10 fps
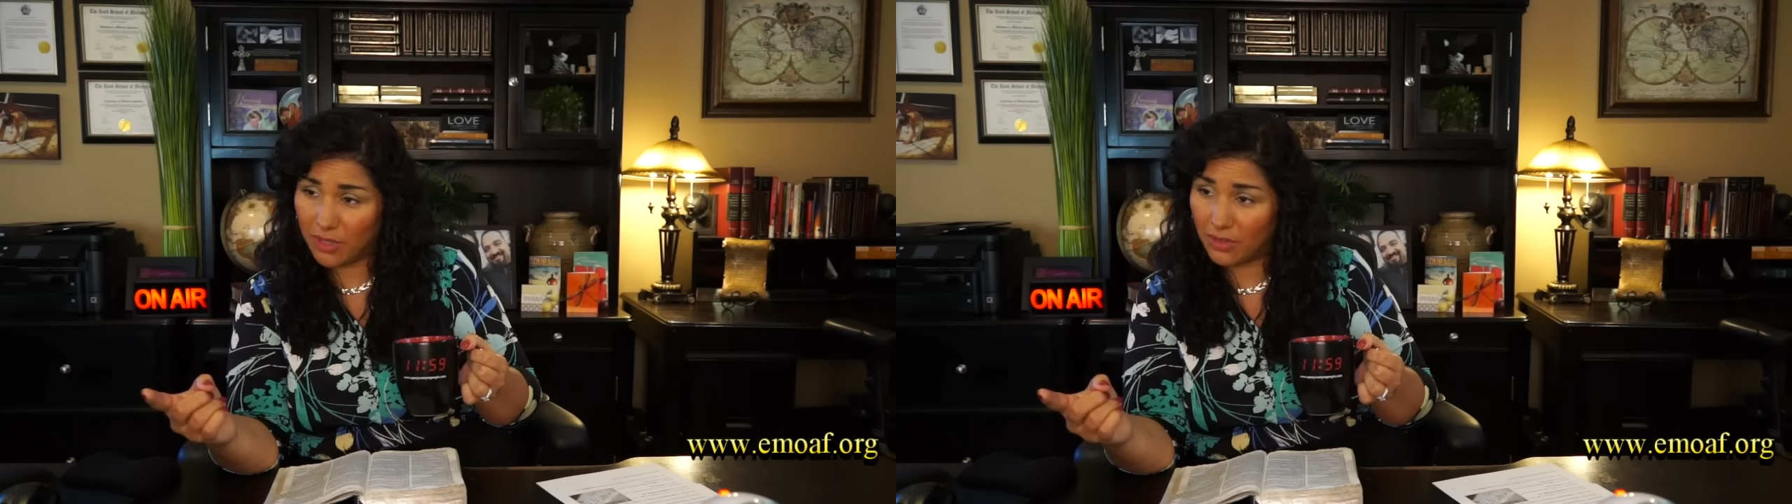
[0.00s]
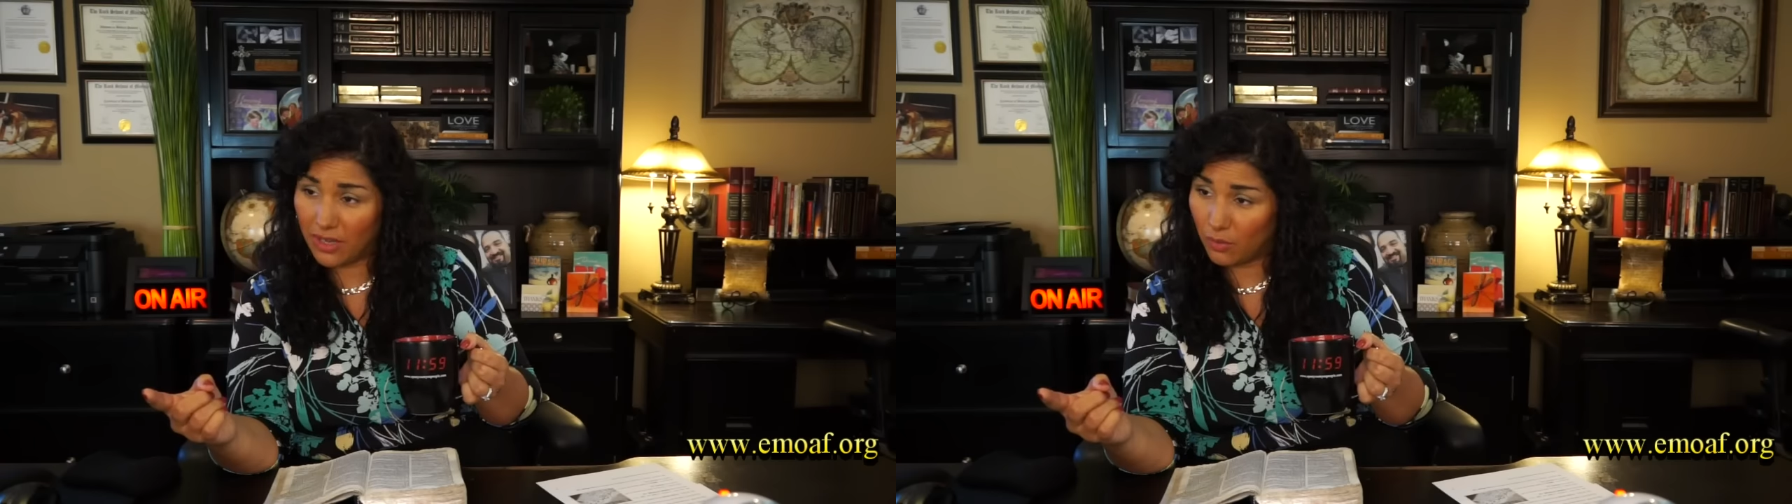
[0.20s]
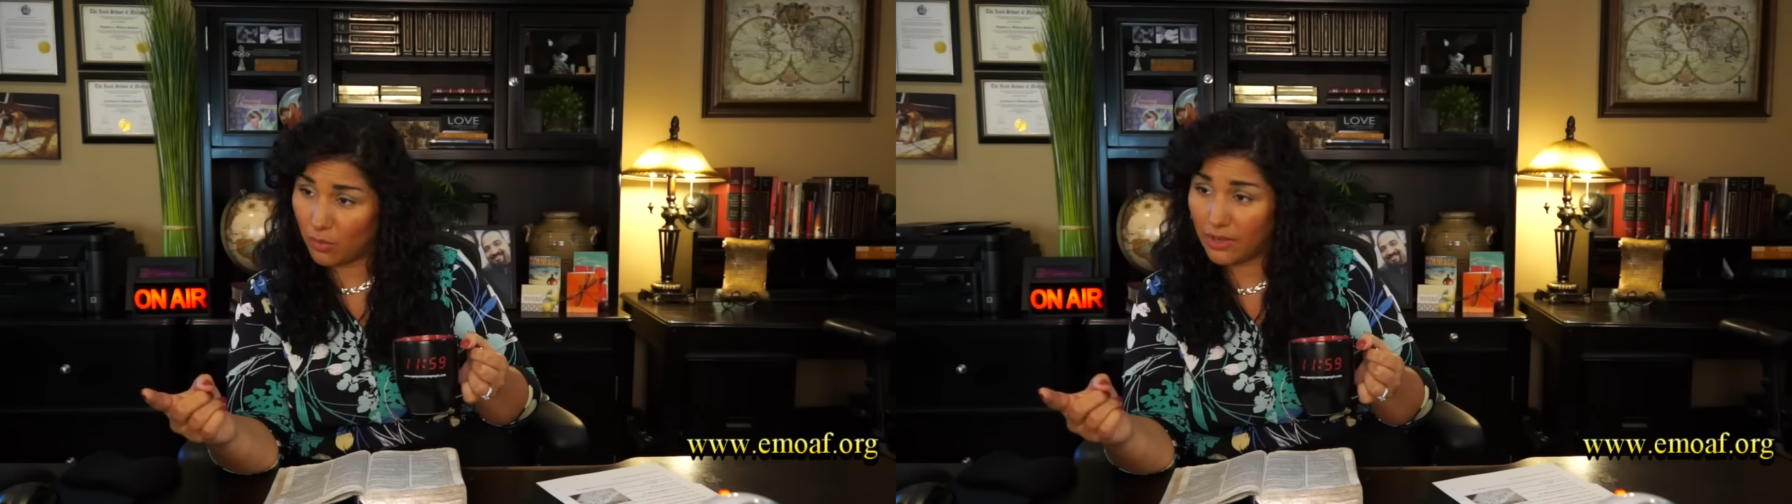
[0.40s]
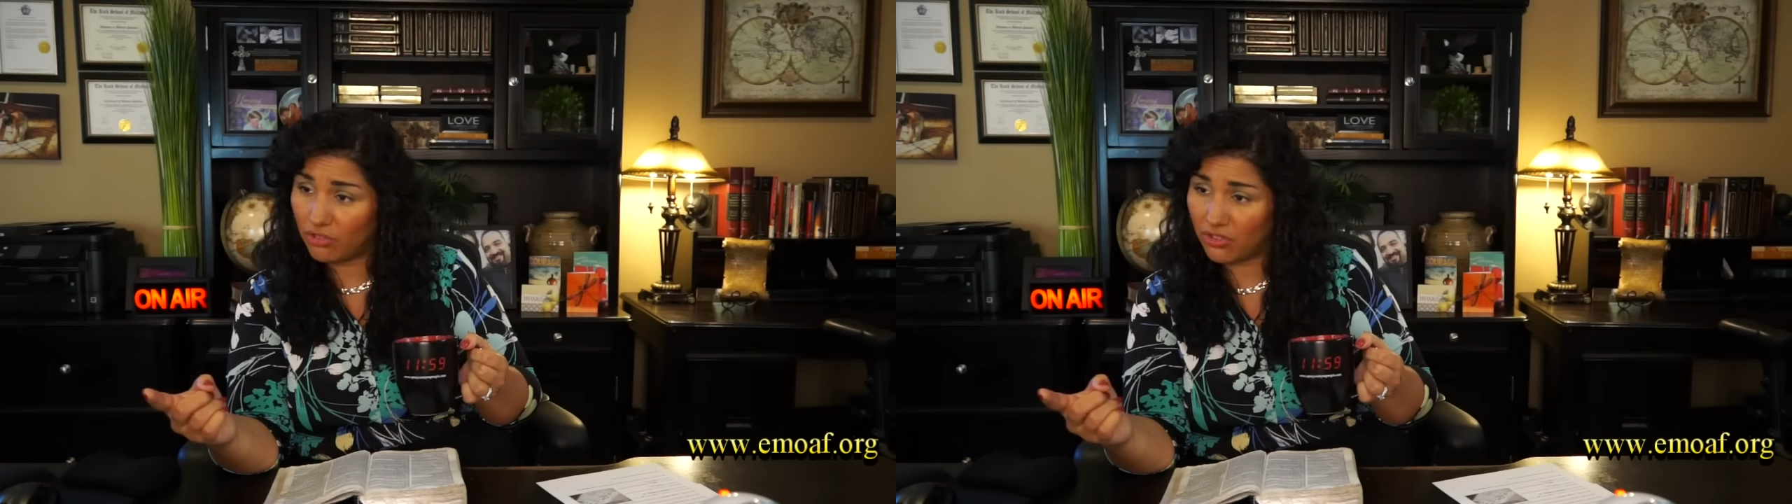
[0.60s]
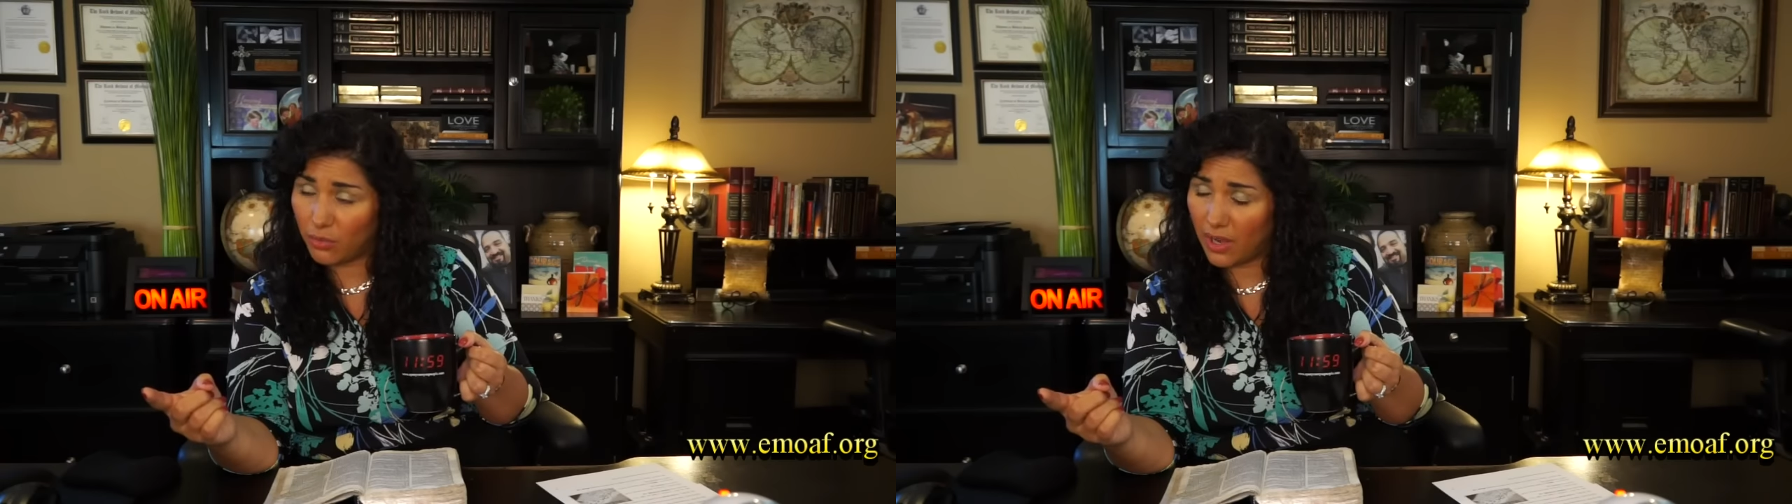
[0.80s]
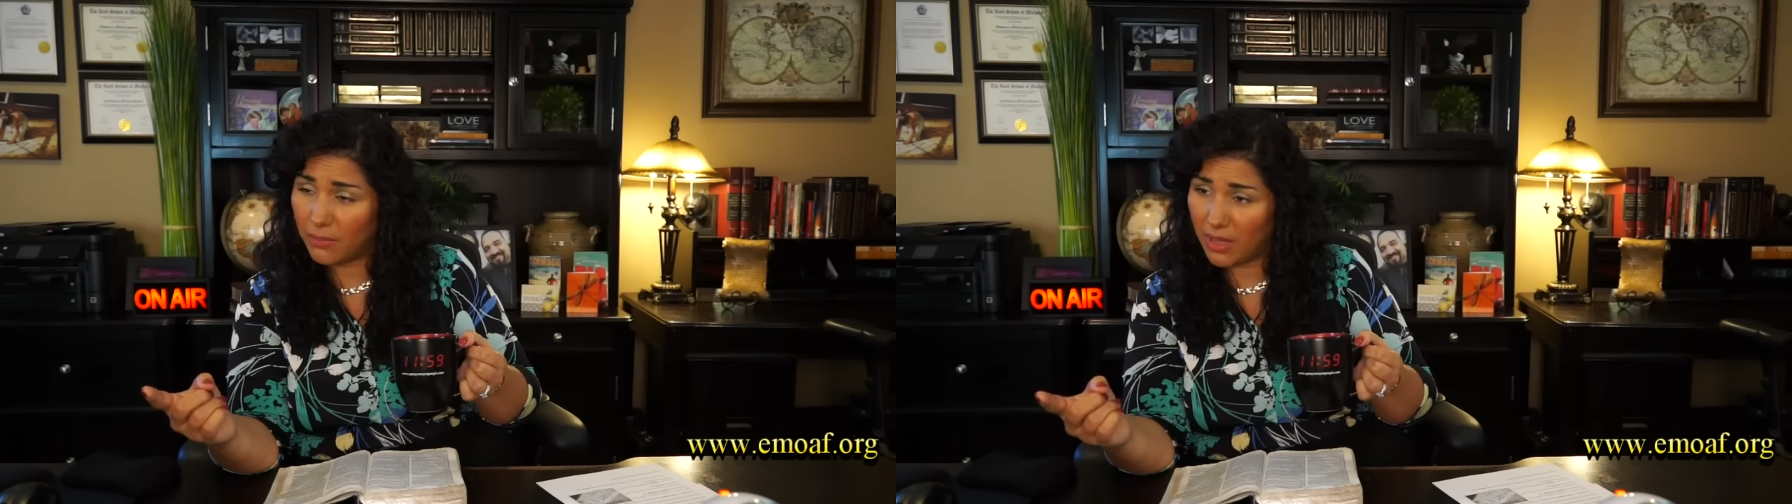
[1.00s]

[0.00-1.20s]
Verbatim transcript: been in a righteous way.